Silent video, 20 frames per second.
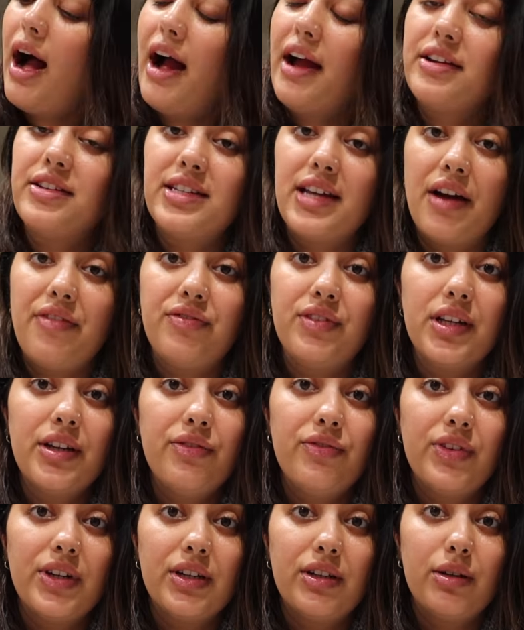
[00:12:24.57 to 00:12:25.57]
I
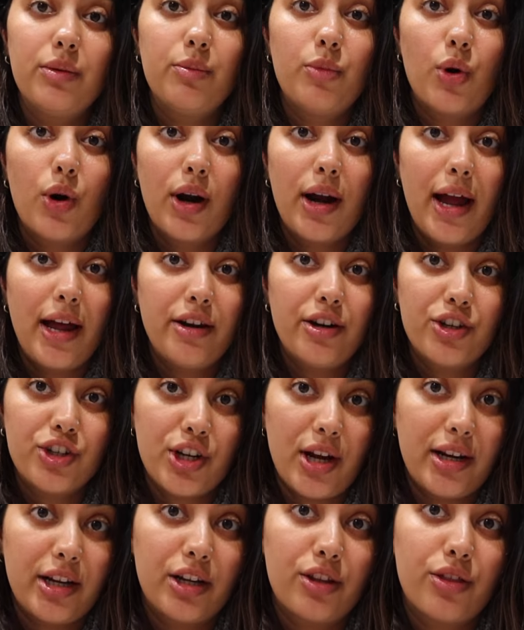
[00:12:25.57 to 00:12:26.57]
definitely feel more
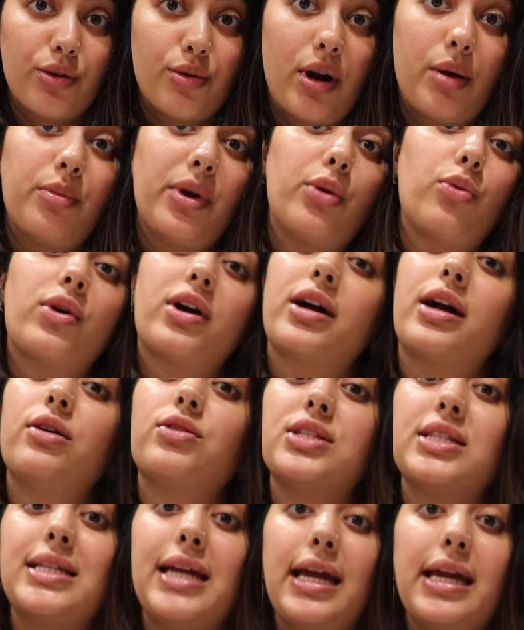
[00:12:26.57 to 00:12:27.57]
energetic throughout my
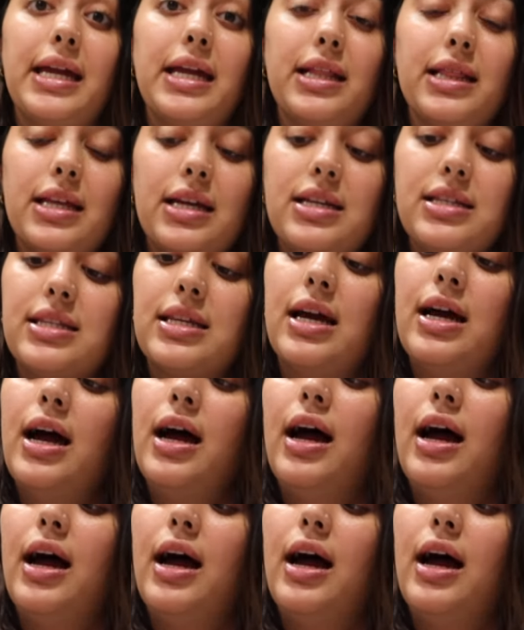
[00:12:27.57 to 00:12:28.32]
workouts taking this.